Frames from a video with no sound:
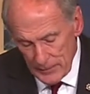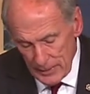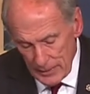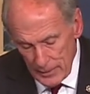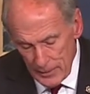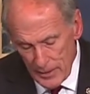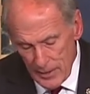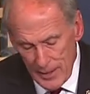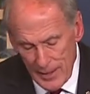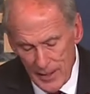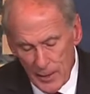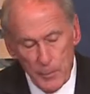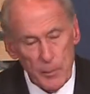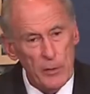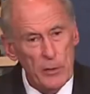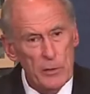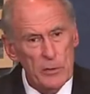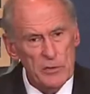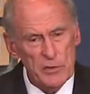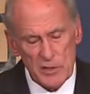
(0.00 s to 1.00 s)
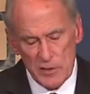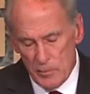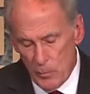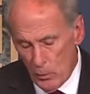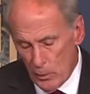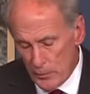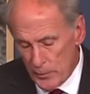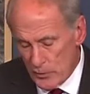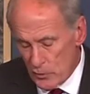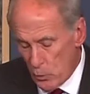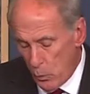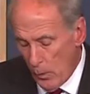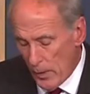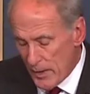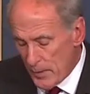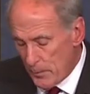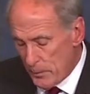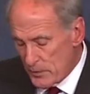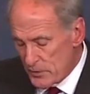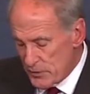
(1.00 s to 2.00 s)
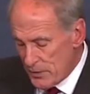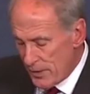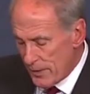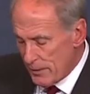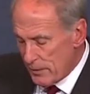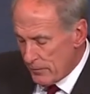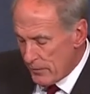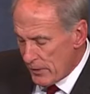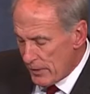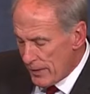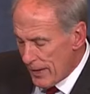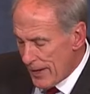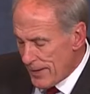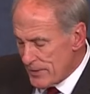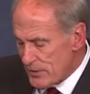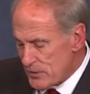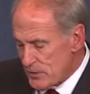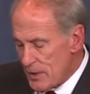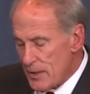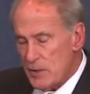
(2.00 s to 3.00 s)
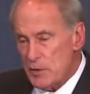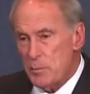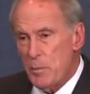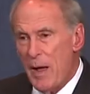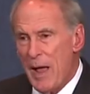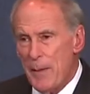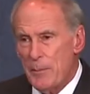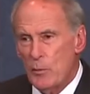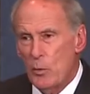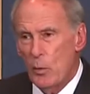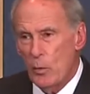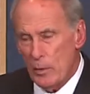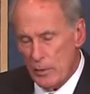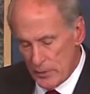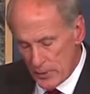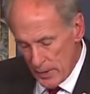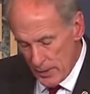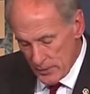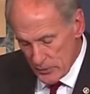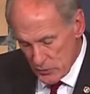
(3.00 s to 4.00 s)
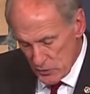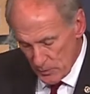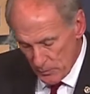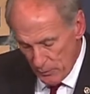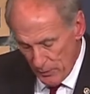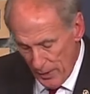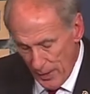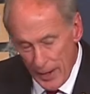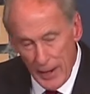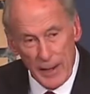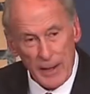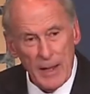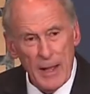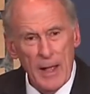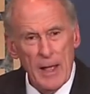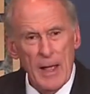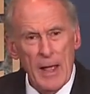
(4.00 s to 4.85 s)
Indiana produces more than 20% of the United States popcorn supply,